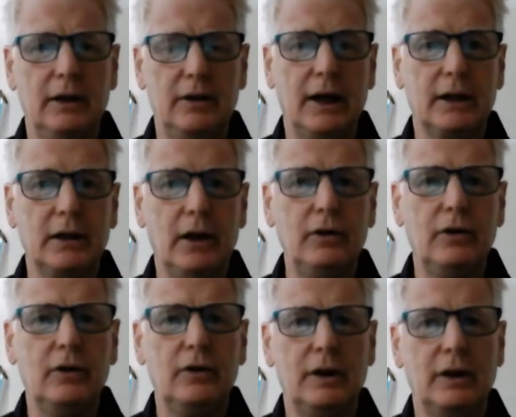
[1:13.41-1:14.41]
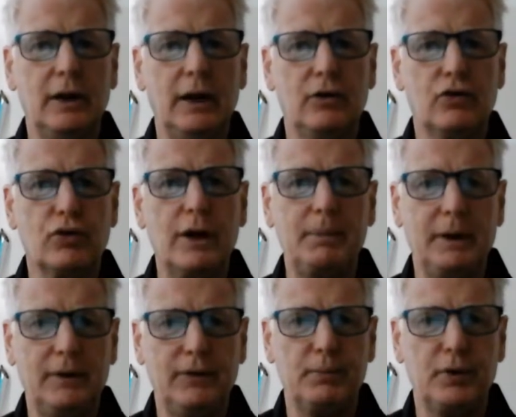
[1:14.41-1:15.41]
diagnosis and, and
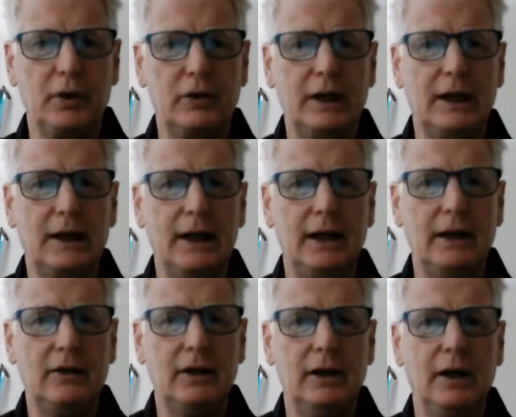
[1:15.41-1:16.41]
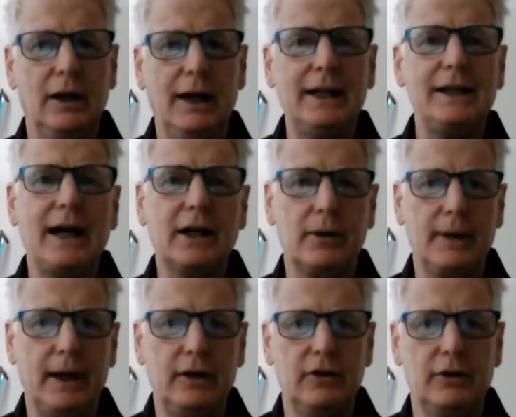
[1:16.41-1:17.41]
treatment for prostate cancer at younger
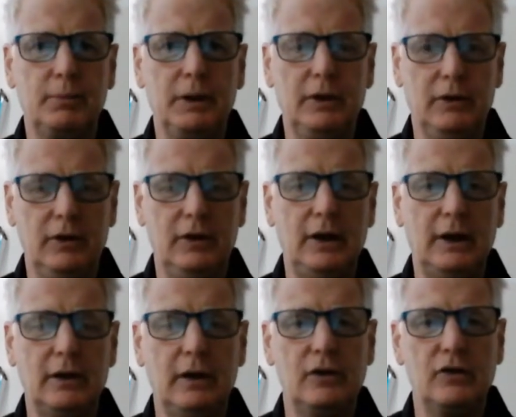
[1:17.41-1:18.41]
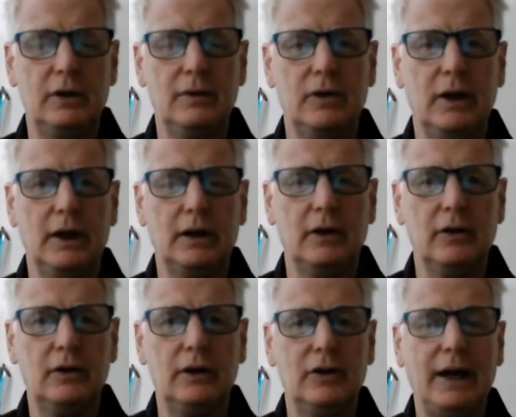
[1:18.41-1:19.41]
ages because the technology of
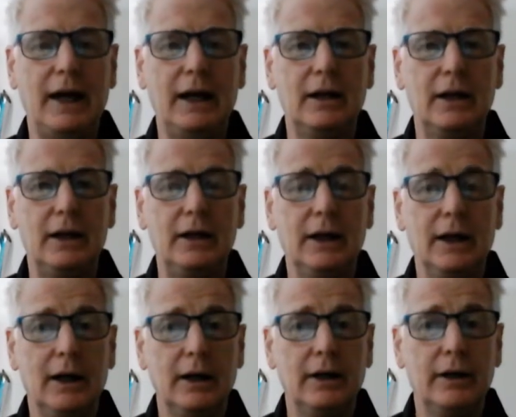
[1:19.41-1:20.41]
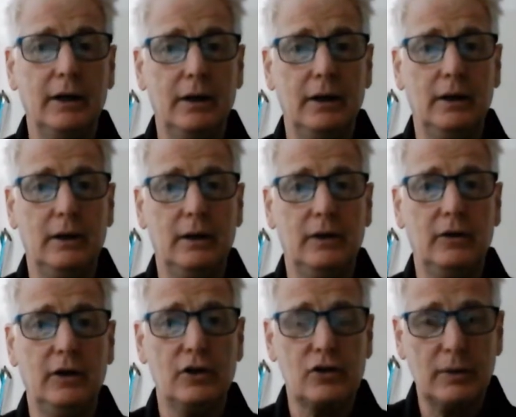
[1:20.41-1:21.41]
diagnostics and the, the, the, the
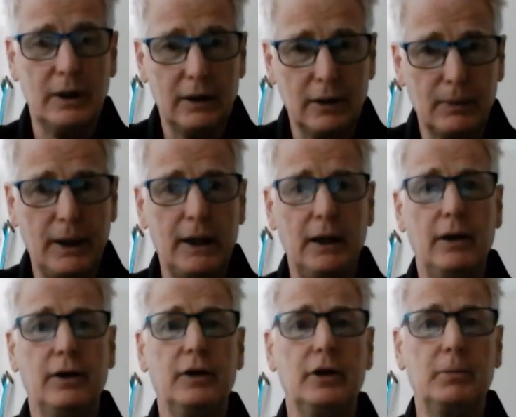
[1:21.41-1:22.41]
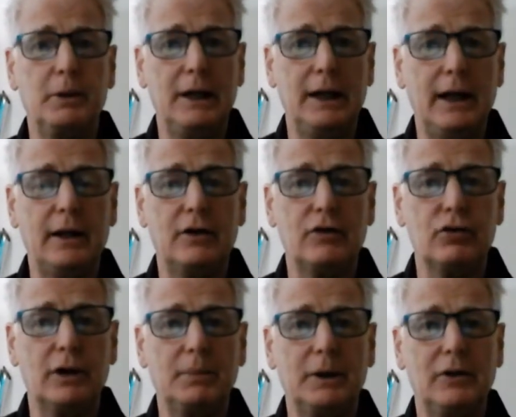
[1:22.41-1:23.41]
surgery and the radiotherapy and the other
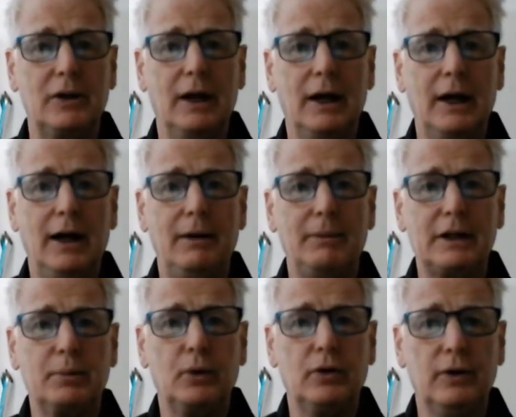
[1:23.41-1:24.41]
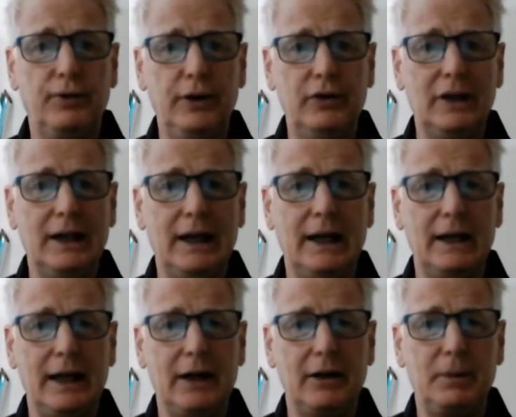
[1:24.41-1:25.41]
treatments are much more sophisticated
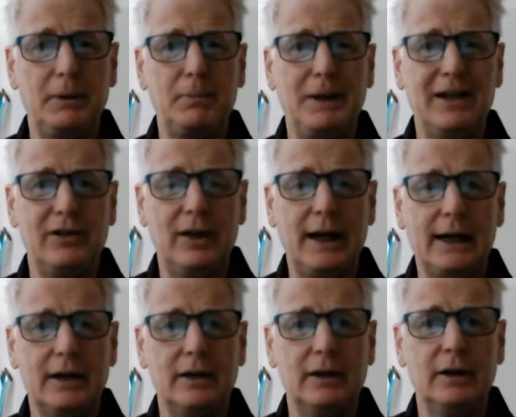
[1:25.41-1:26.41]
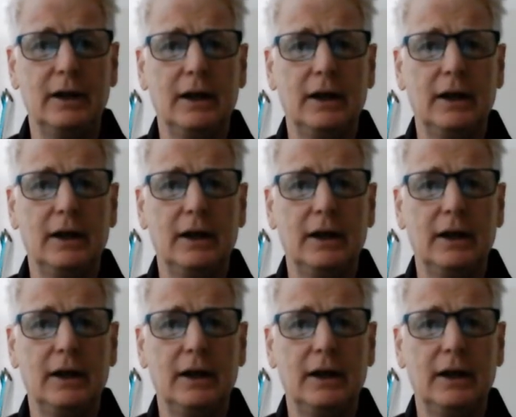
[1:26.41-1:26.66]
now, a bit better targeted